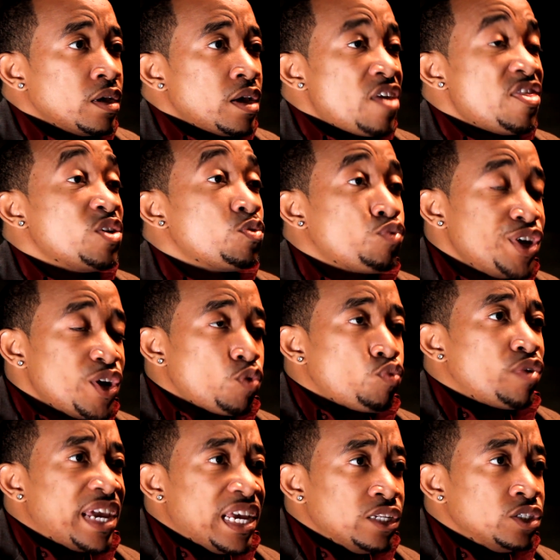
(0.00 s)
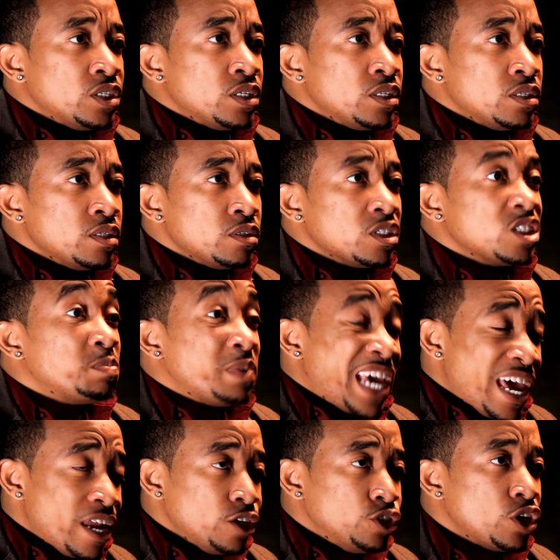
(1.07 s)
and then rearranging
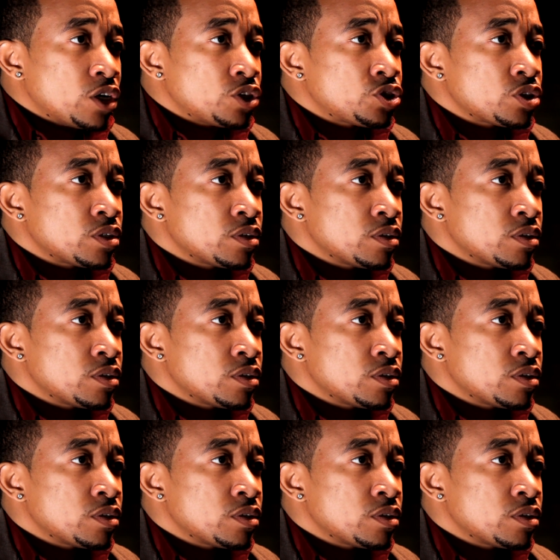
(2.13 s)
Spaghetti Junction.